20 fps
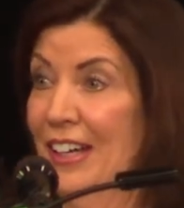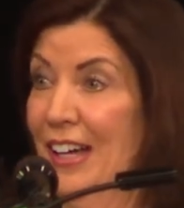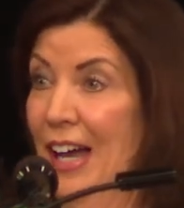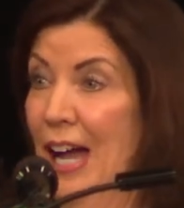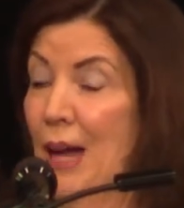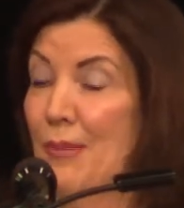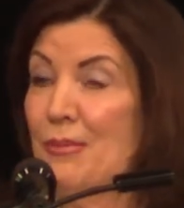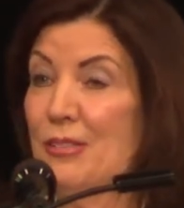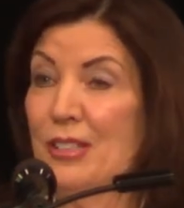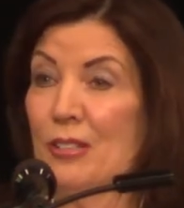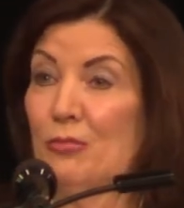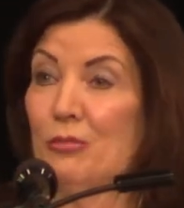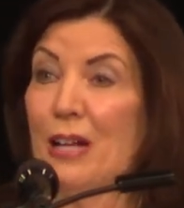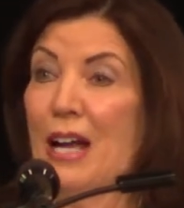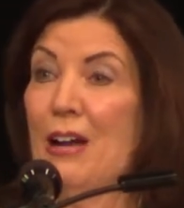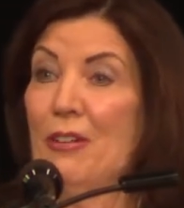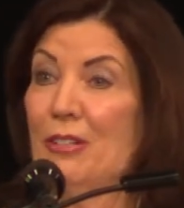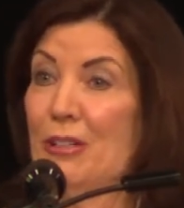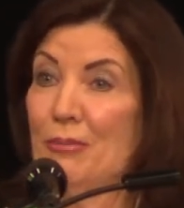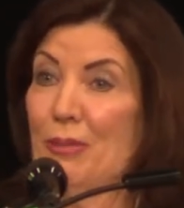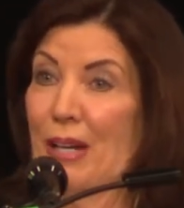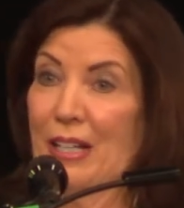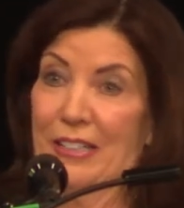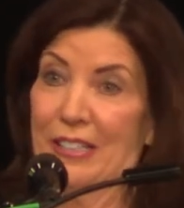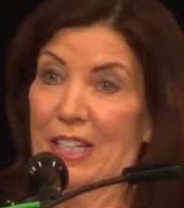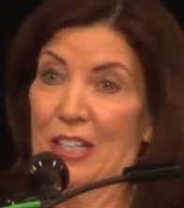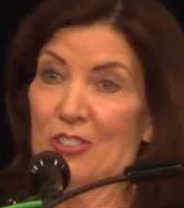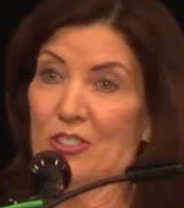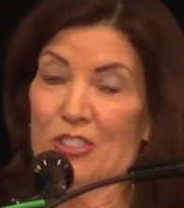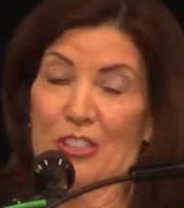I'm surrounded by
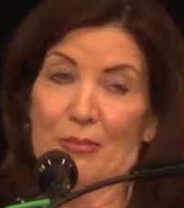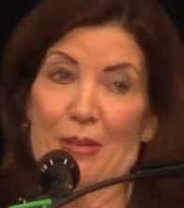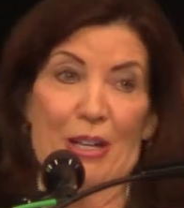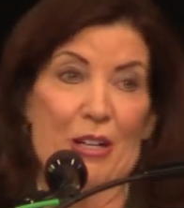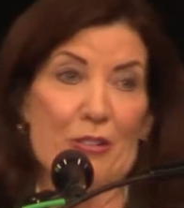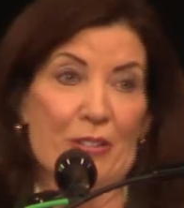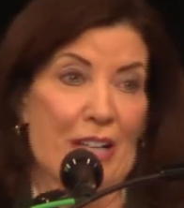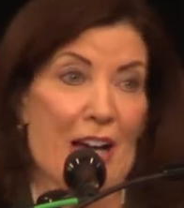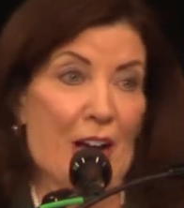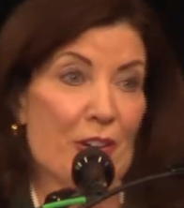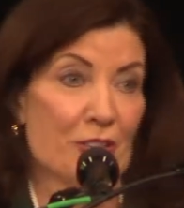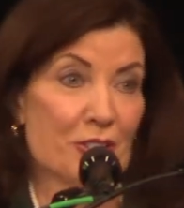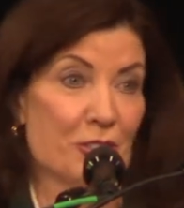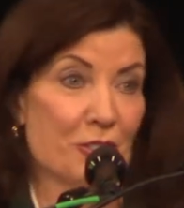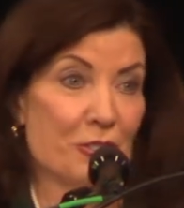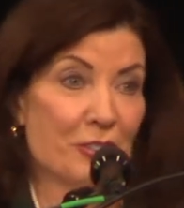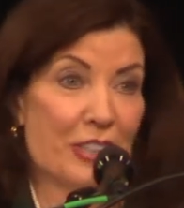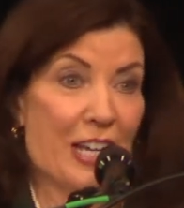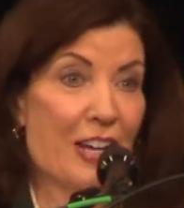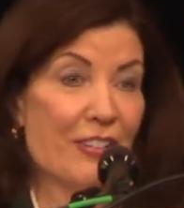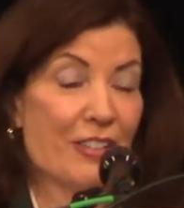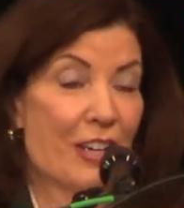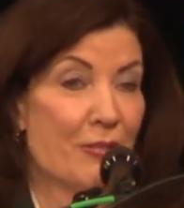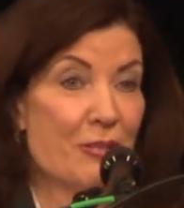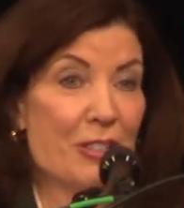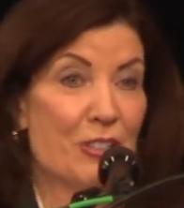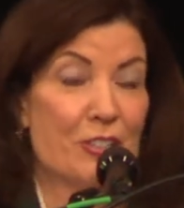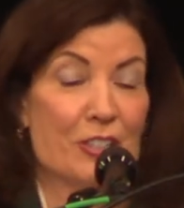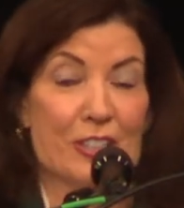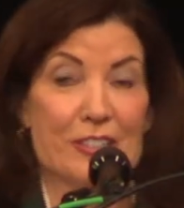teachers in my own household. I
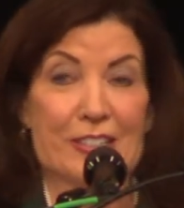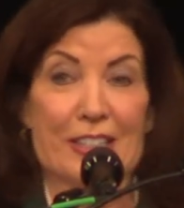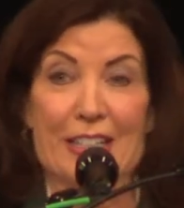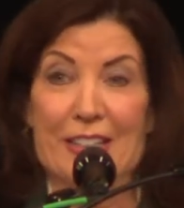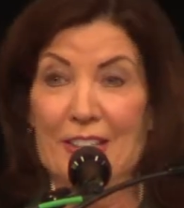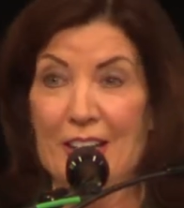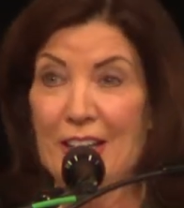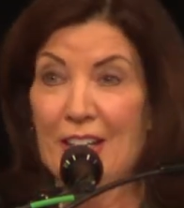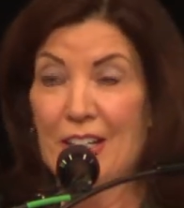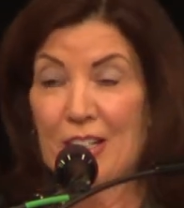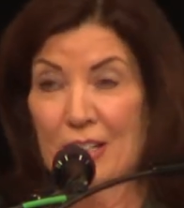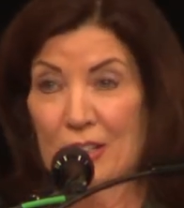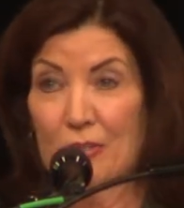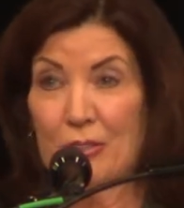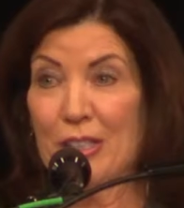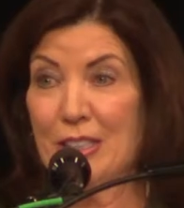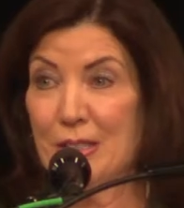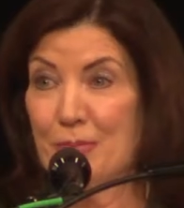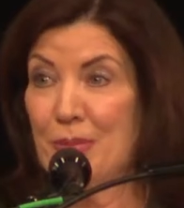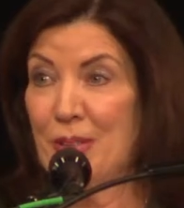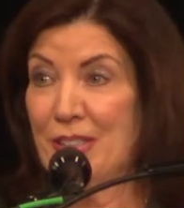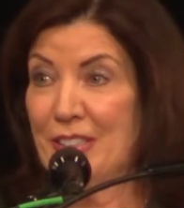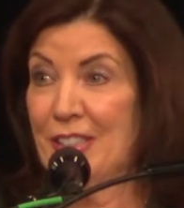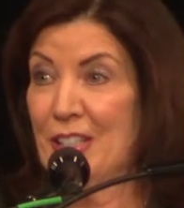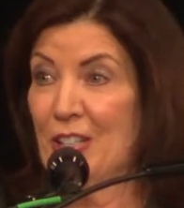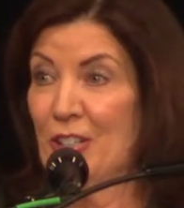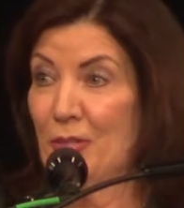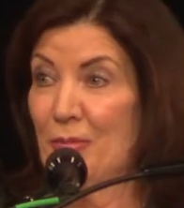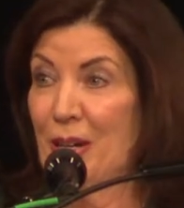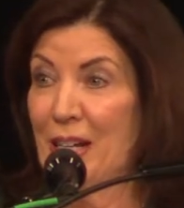mean, you should see Christmas
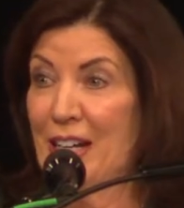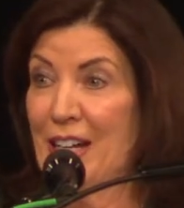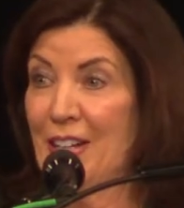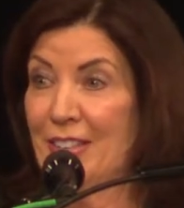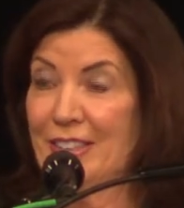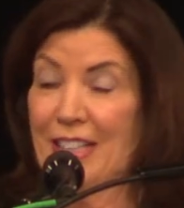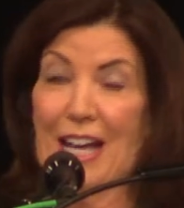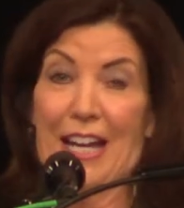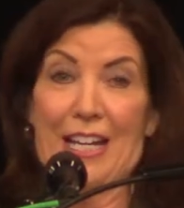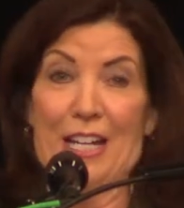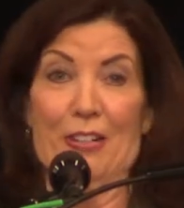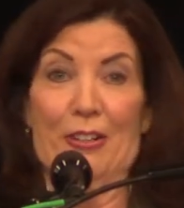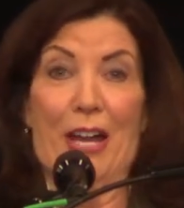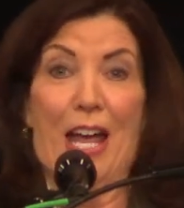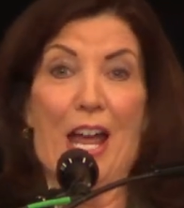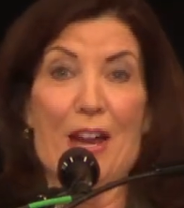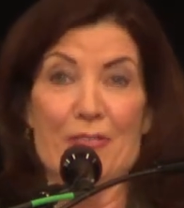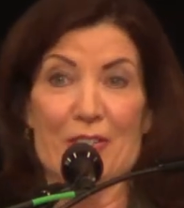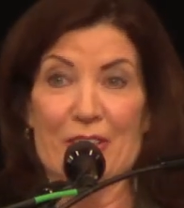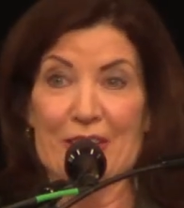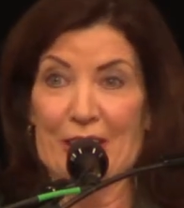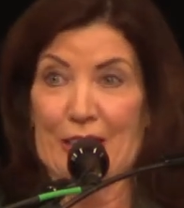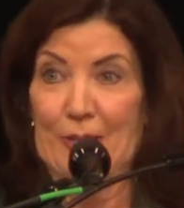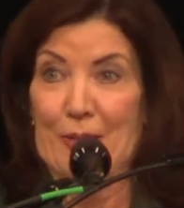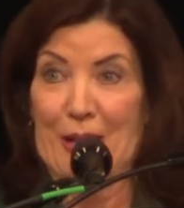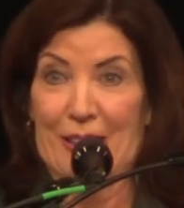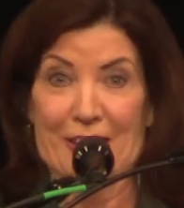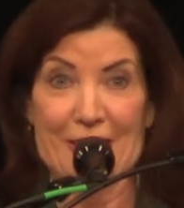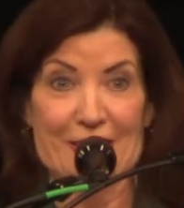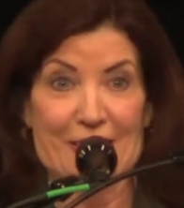dinner at my house. I hear everything
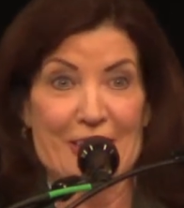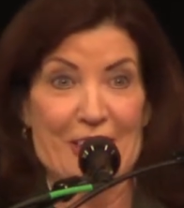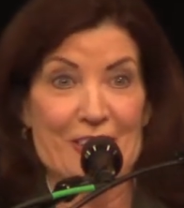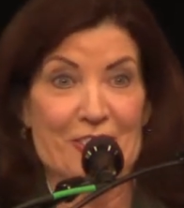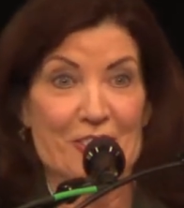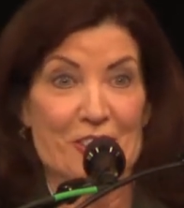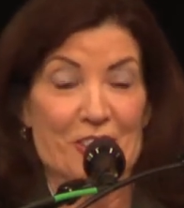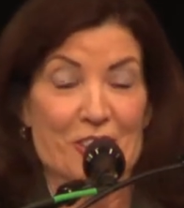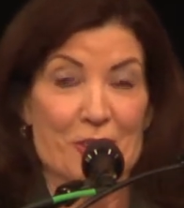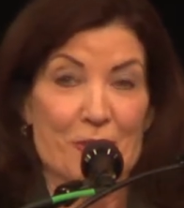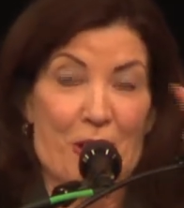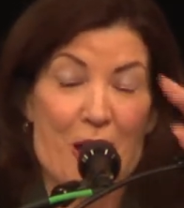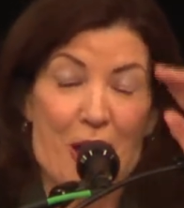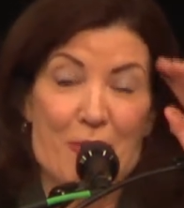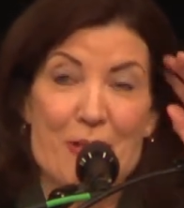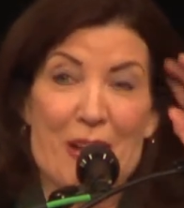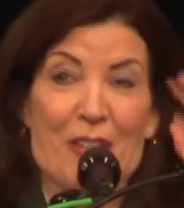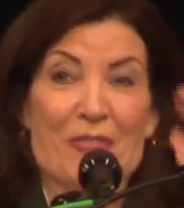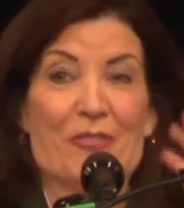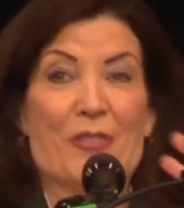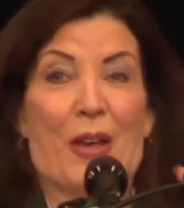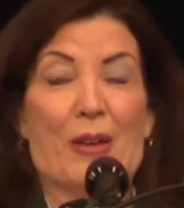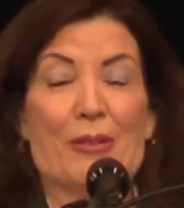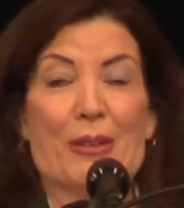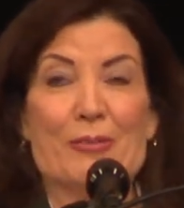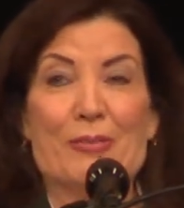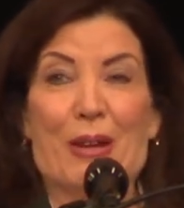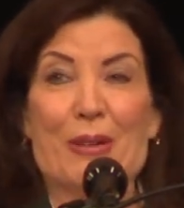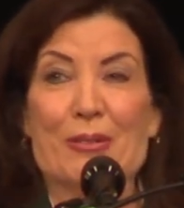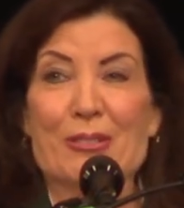about the teachers from all my
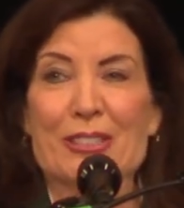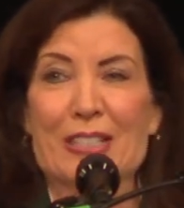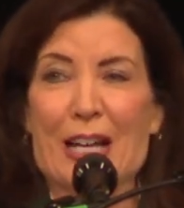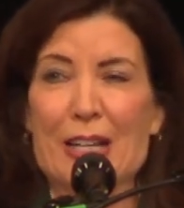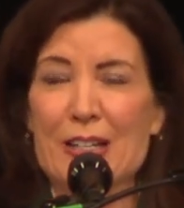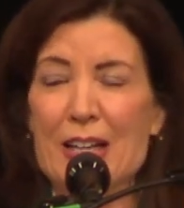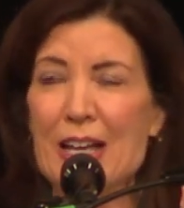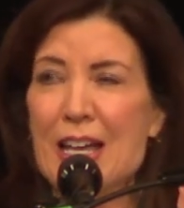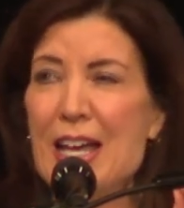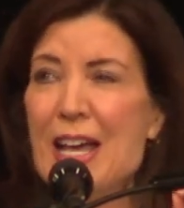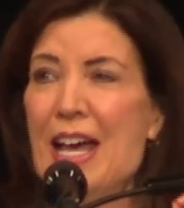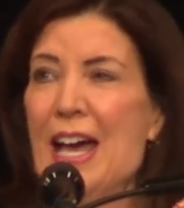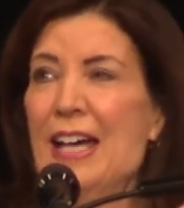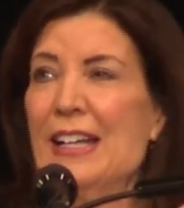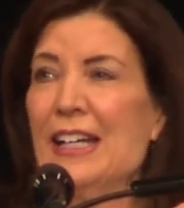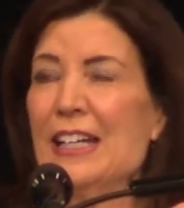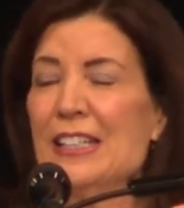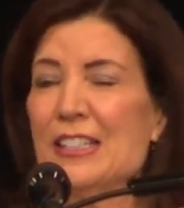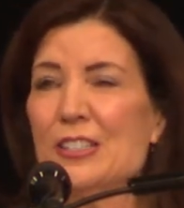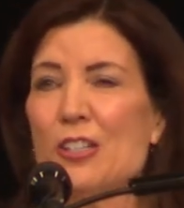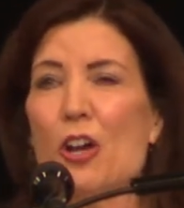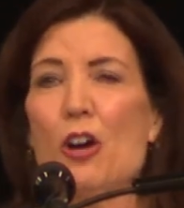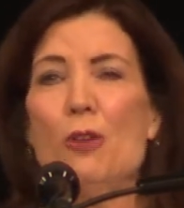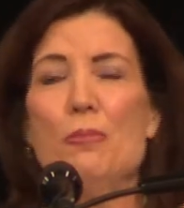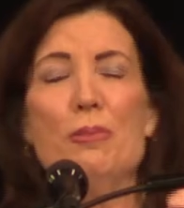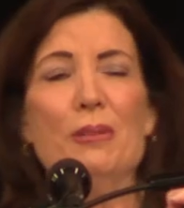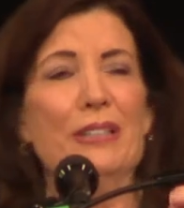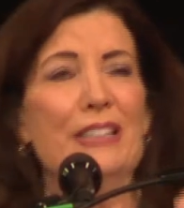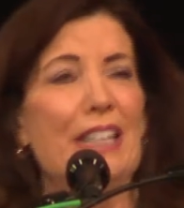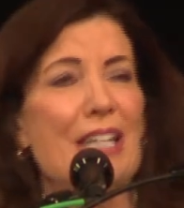family members. And I so
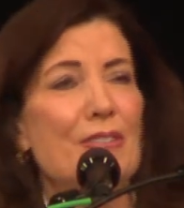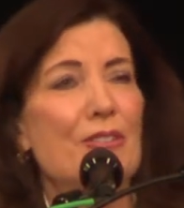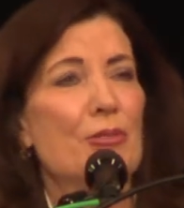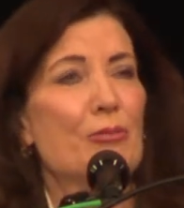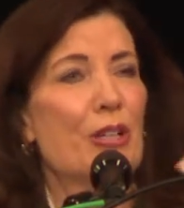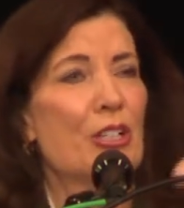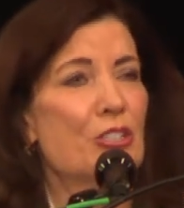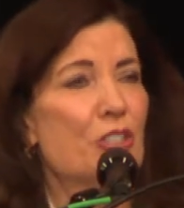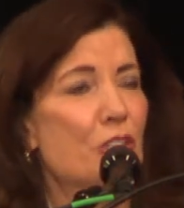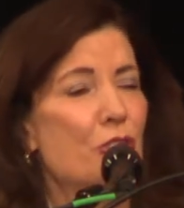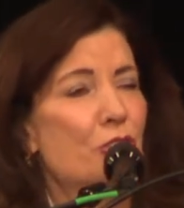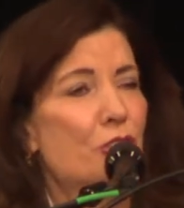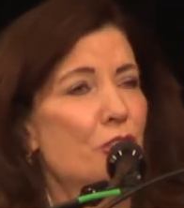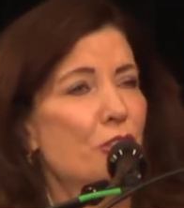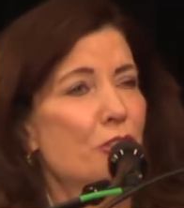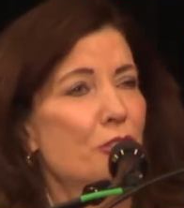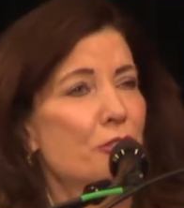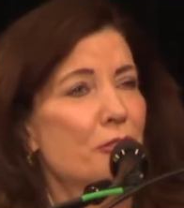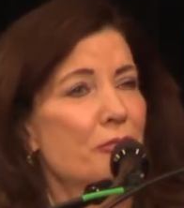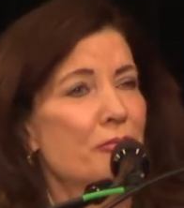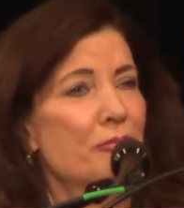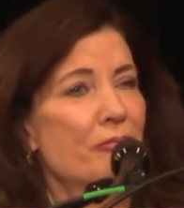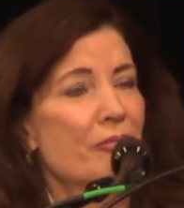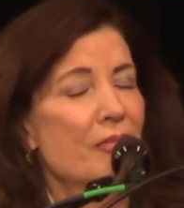believe in what you do.